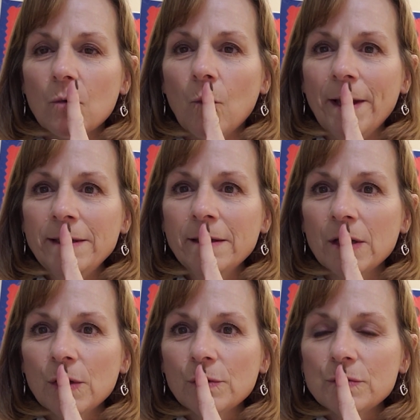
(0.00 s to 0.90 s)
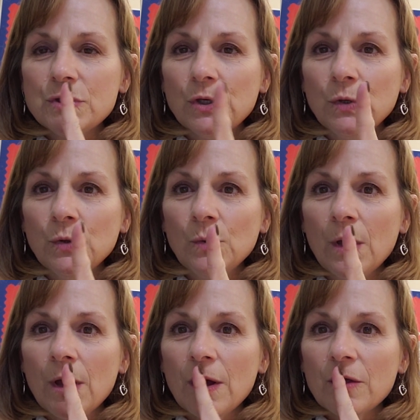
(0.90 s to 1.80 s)
One, two,
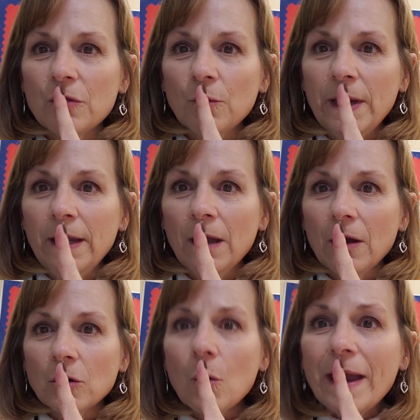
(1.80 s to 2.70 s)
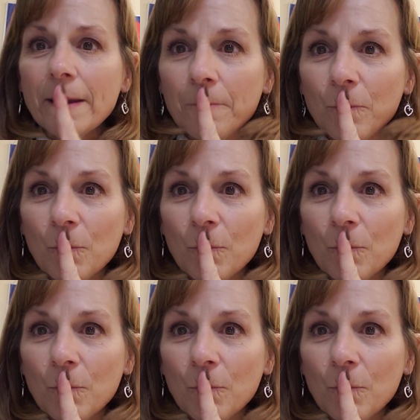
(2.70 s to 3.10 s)
three. Quiet.